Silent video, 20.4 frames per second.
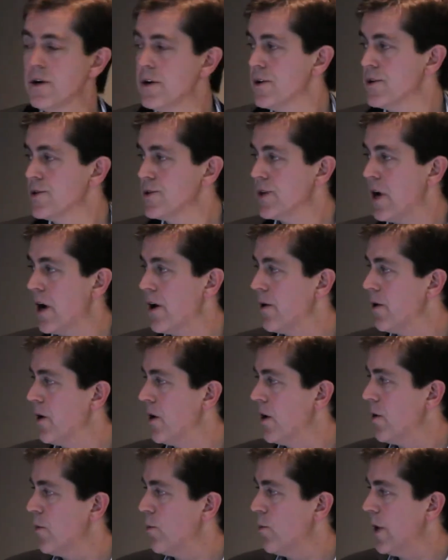So
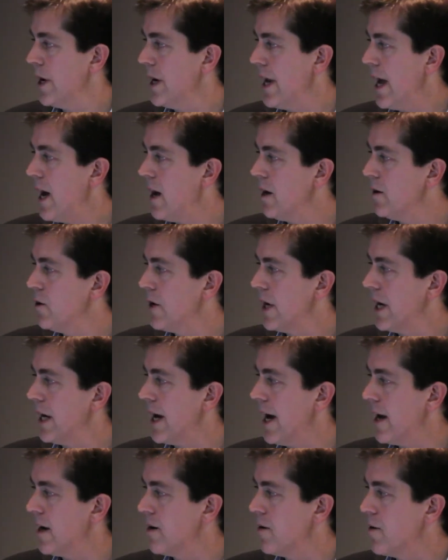we're now looking
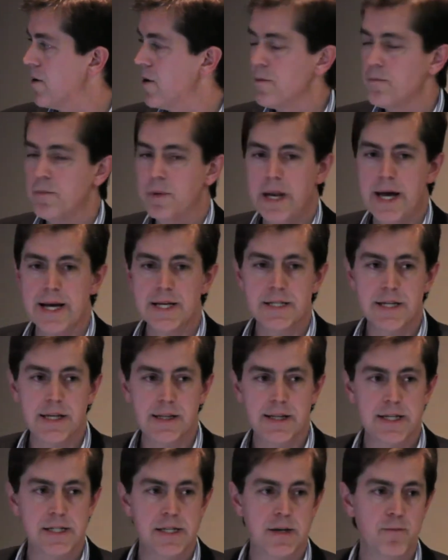at placing
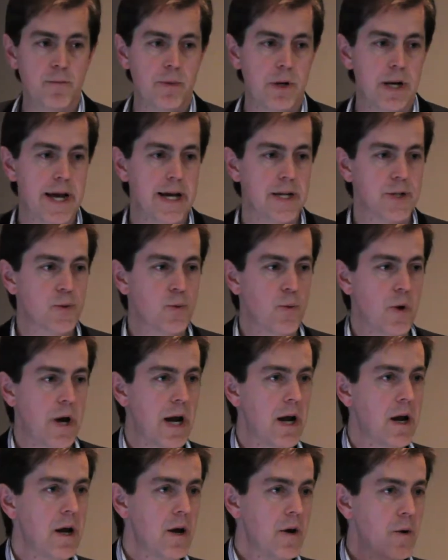these implants
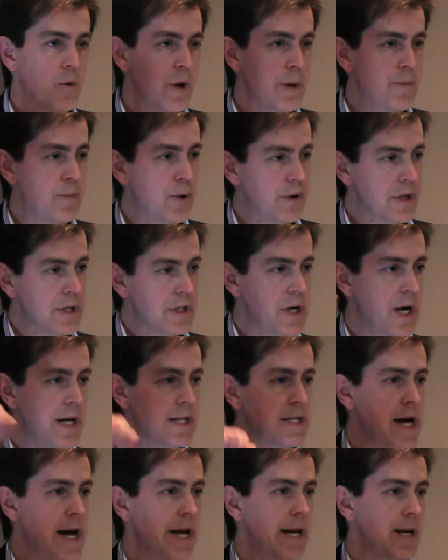where we put the
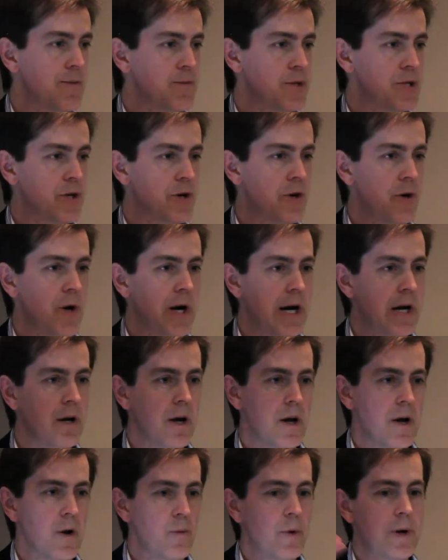titanium screw
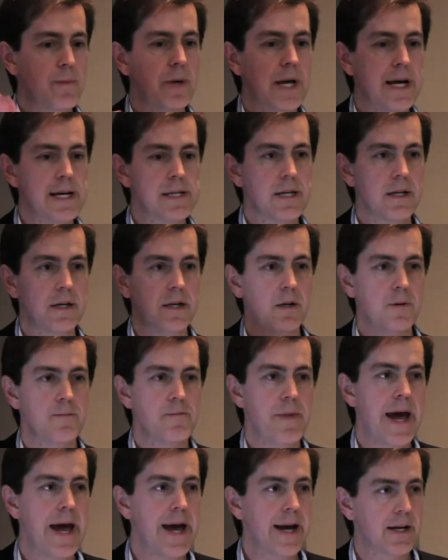in, we place a little
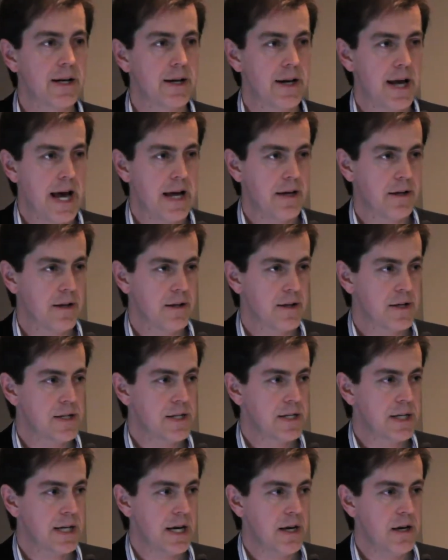magnet under the
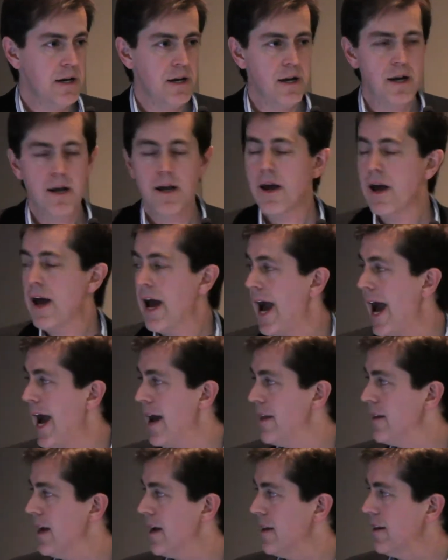skin, and
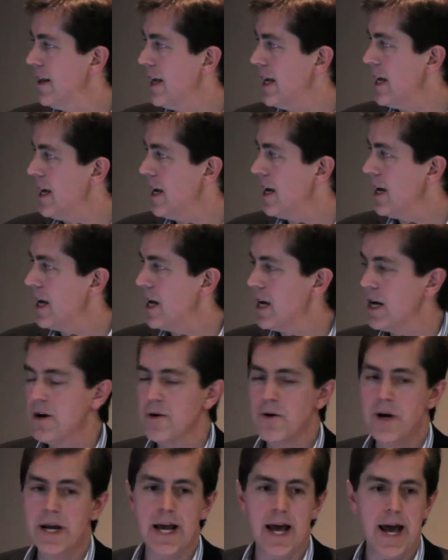then the
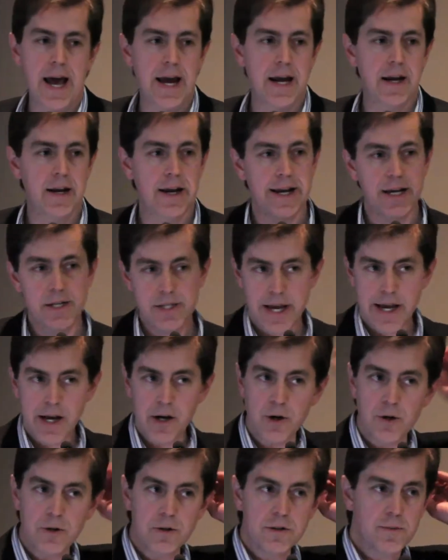hearing aid is
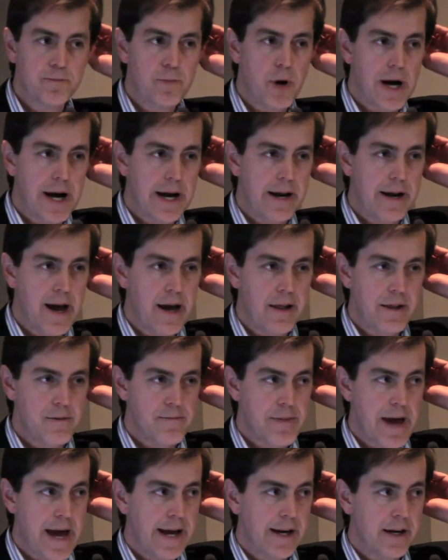held by another
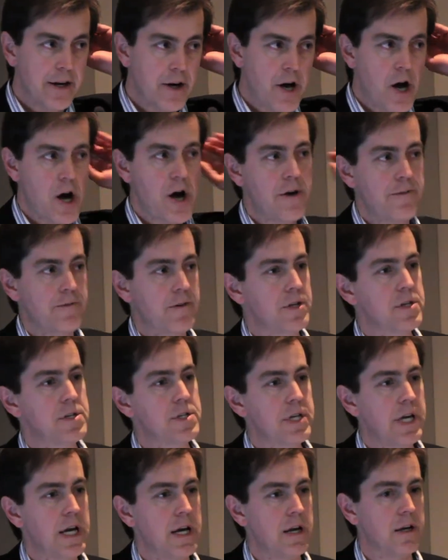magnet over the
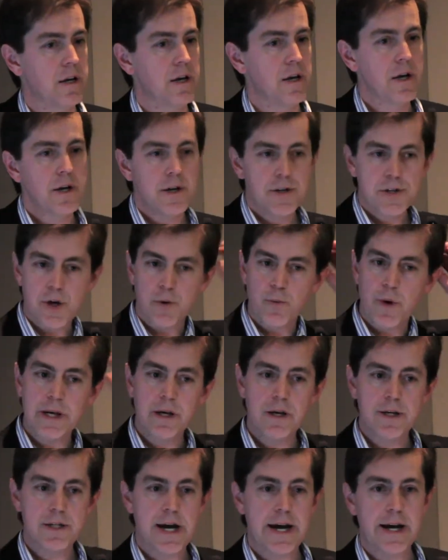skin. So when
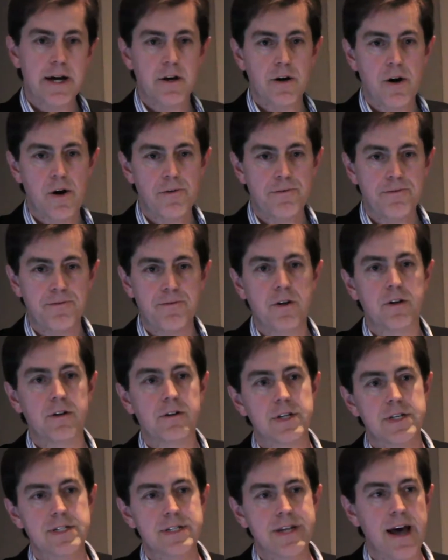you take it off,
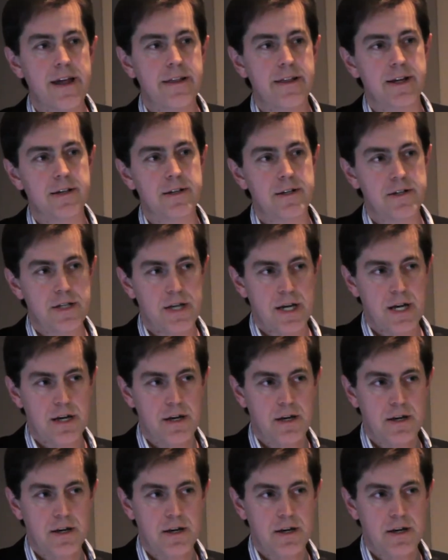there's nothing to see.